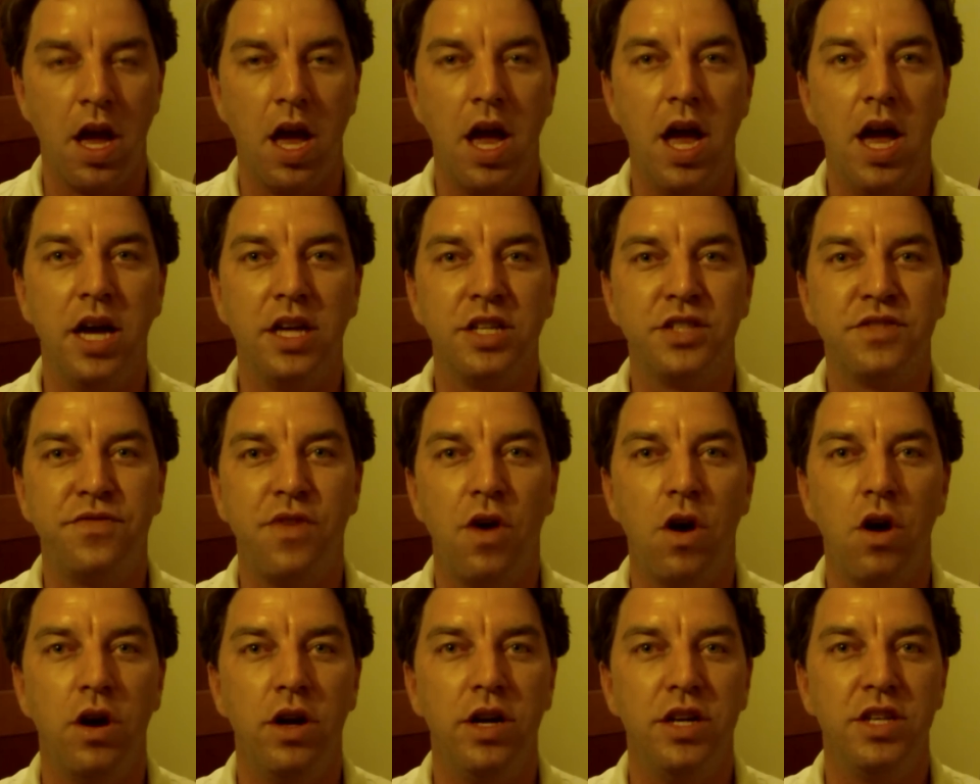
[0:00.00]
As
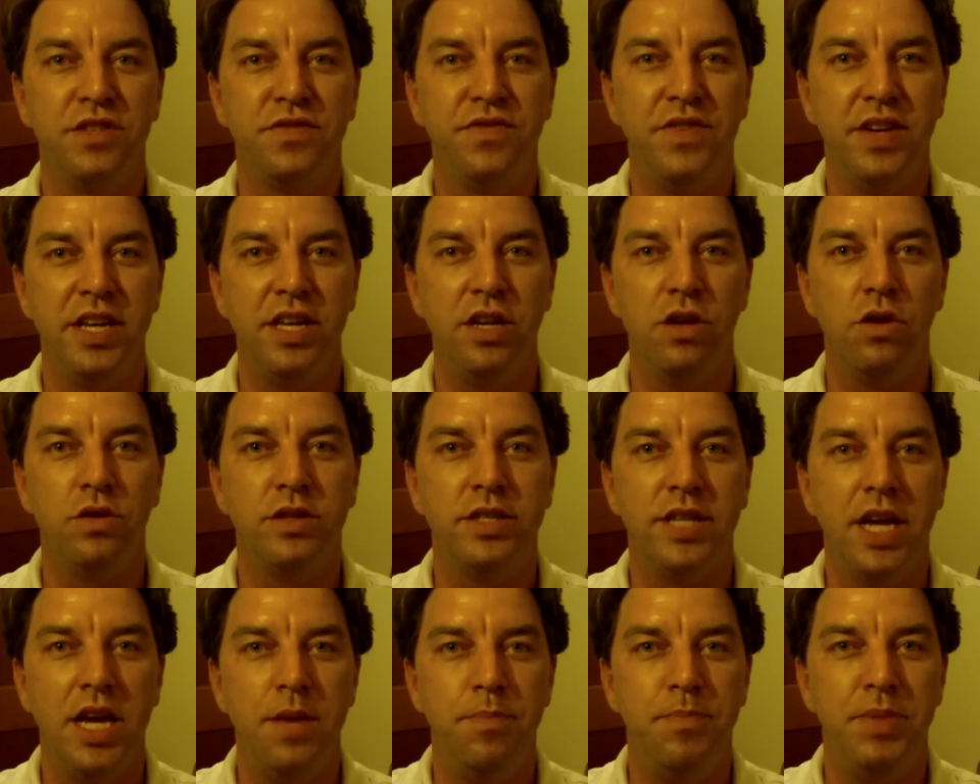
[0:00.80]
far as
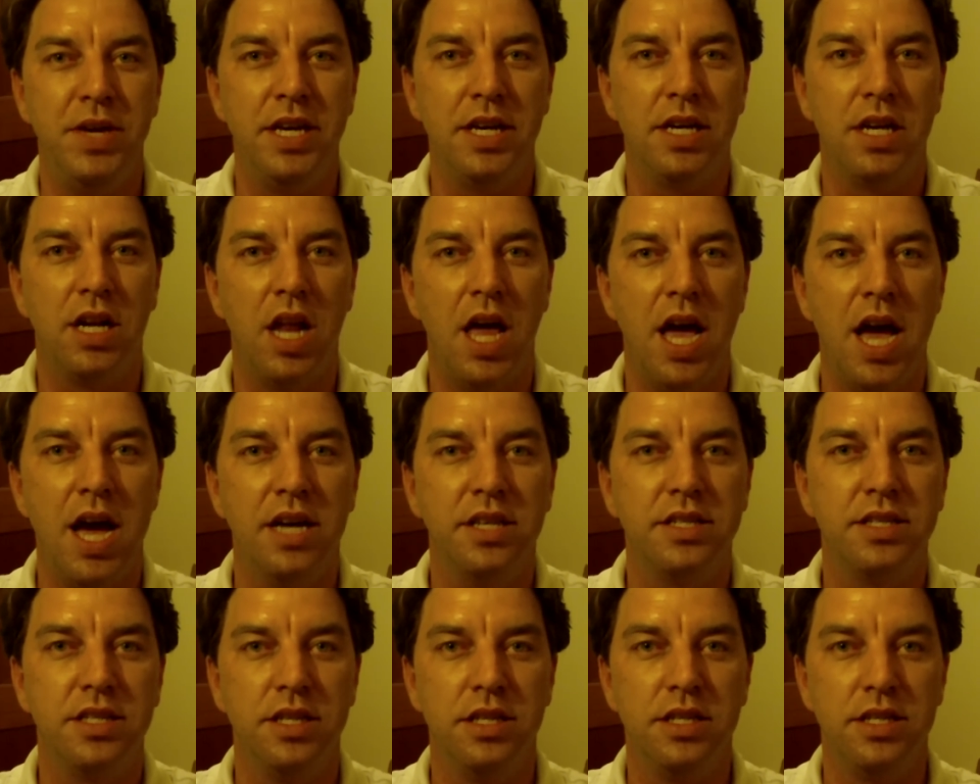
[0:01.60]
videotaping
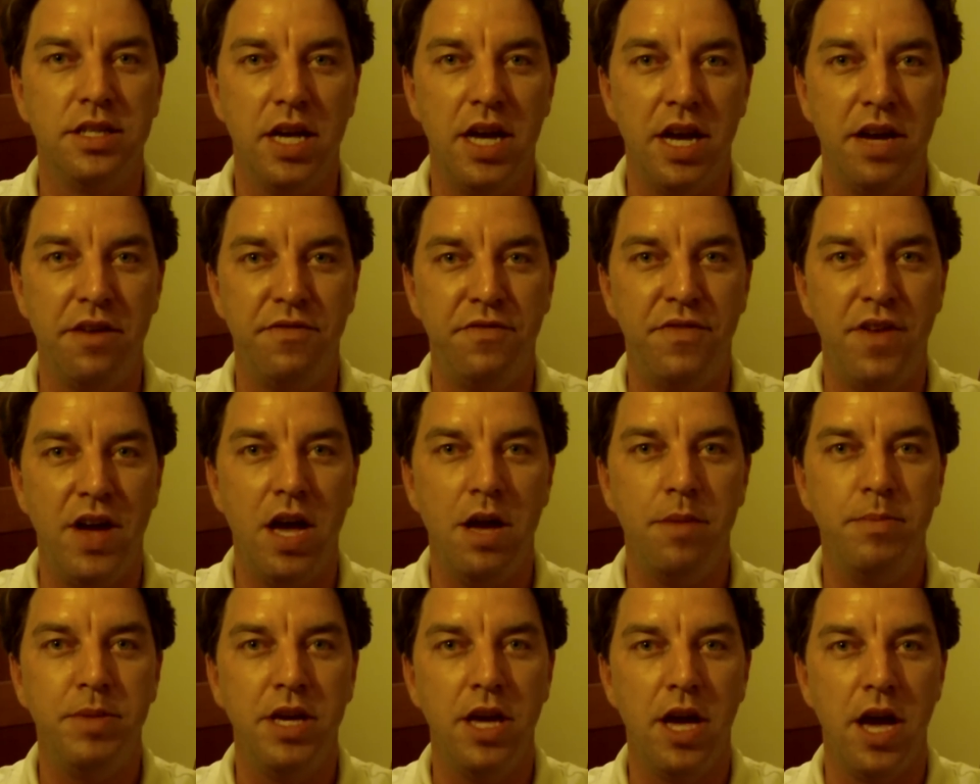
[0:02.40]
classes at
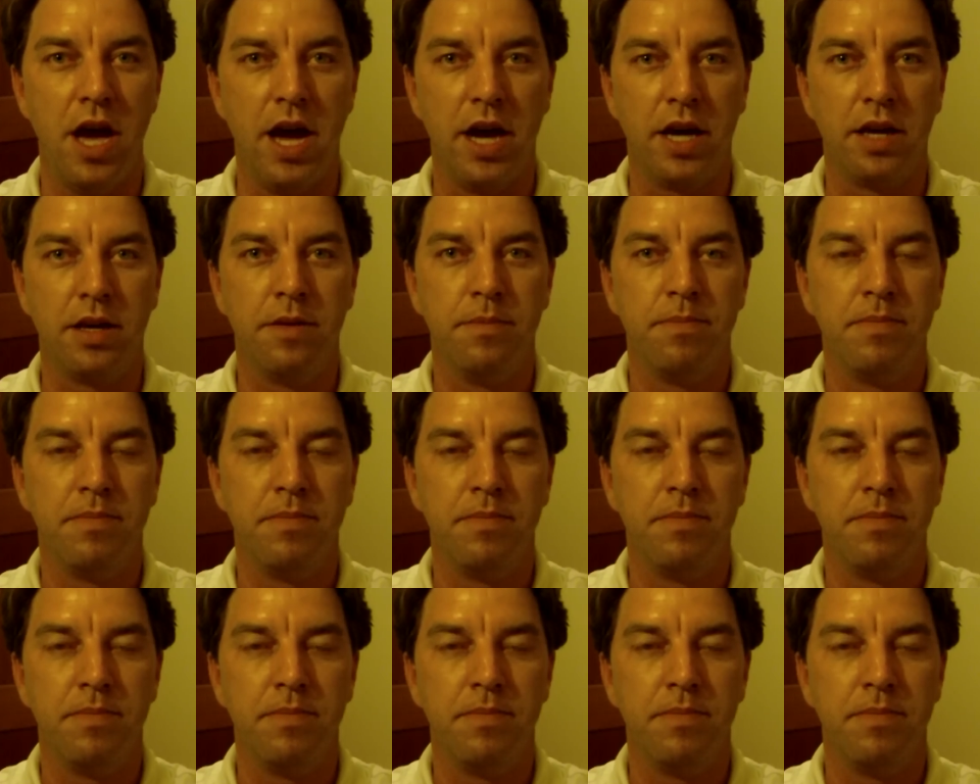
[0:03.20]
FABAIC,